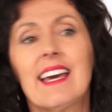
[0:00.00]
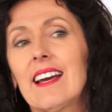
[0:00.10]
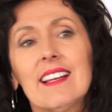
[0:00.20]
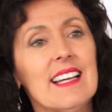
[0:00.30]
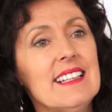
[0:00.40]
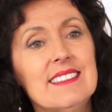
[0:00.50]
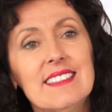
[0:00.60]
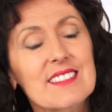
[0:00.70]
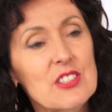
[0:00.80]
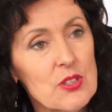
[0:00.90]

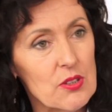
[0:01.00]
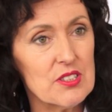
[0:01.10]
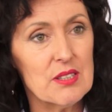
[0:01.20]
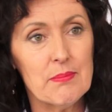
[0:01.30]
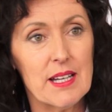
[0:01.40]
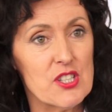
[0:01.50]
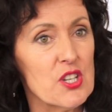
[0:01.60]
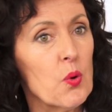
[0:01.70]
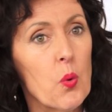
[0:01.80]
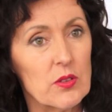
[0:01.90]
Kegel8 is not a
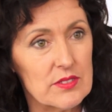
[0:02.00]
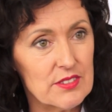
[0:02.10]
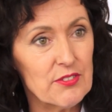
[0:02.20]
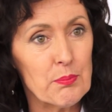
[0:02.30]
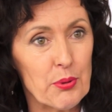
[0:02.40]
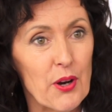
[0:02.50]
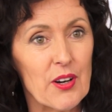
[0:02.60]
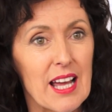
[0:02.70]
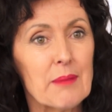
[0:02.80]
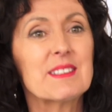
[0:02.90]
magic wand for
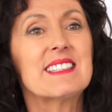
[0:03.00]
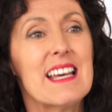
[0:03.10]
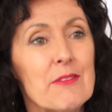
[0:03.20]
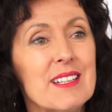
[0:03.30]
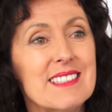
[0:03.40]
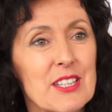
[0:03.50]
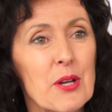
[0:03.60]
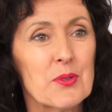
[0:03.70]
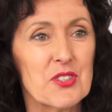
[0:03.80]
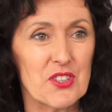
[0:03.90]
prolapse. There is
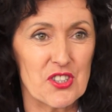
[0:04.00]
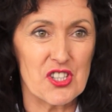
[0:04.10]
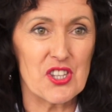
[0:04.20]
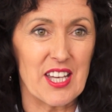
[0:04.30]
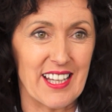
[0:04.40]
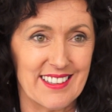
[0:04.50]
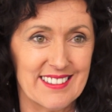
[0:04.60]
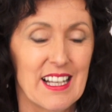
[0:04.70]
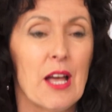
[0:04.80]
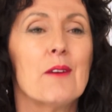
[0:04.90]
no such
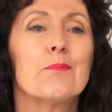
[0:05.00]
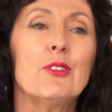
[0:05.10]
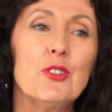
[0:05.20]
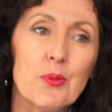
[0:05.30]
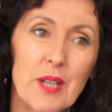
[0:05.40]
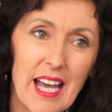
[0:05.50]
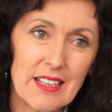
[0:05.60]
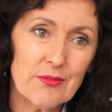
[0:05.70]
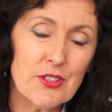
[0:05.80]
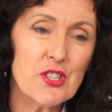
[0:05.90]
thing. But you
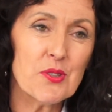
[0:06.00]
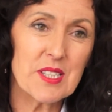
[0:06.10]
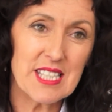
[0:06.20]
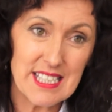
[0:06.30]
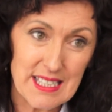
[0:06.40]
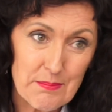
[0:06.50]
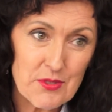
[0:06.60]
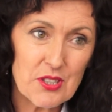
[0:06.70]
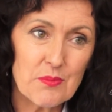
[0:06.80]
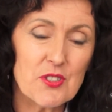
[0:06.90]
can reduce the
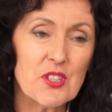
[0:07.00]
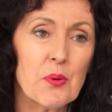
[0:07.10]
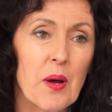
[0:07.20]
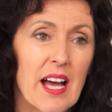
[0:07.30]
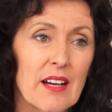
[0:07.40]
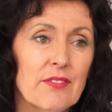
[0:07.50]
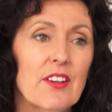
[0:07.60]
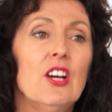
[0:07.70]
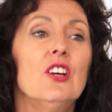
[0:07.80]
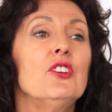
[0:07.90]
symptoms you have.
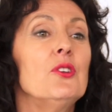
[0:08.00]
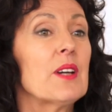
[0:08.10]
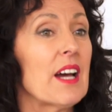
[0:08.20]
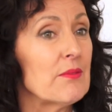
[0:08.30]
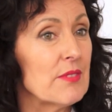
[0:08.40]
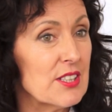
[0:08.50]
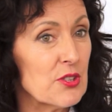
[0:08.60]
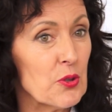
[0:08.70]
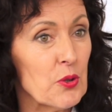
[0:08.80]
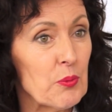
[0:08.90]
You can
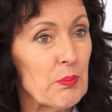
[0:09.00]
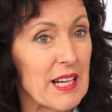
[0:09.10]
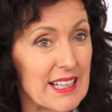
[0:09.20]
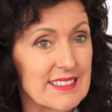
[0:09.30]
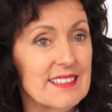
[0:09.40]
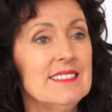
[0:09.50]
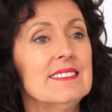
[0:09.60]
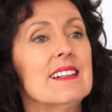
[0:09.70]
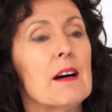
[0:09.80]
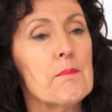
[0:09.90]
restore bladder
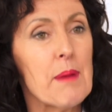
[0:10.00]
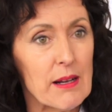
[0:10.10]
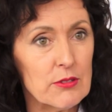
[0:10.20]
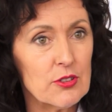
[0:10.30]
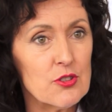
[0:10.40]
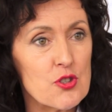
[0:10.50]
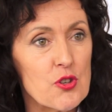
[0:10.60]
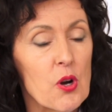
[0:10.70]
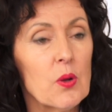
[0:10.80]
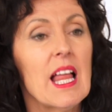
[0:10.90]
and bowel
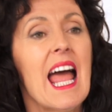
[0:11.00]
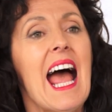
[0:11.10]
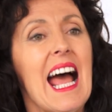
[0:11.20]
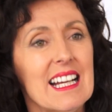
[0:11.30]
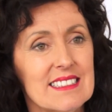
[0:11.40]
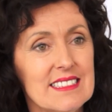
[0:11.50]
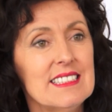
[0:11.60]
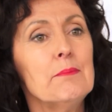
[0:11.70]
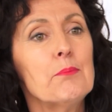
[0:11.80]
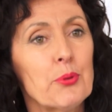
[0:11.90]
control
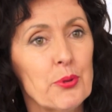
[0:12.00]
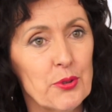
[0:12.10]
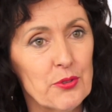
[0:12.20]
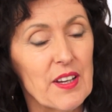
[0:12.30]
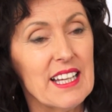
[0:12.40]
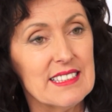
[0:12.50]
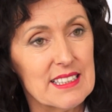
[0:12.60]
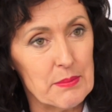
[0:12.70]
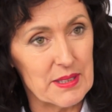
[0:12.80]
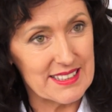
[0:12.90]
and improve
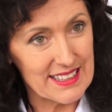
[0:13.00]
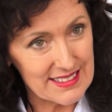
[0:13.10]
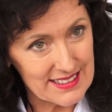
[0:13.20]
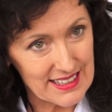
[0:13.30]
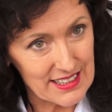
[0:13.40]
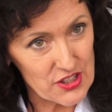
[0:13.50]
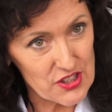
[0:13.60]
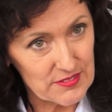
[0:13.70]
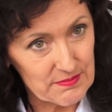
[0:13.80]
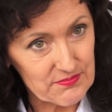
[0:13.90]
intimate
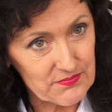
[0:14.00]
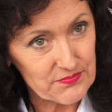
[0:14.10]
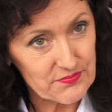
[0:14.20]
sensation.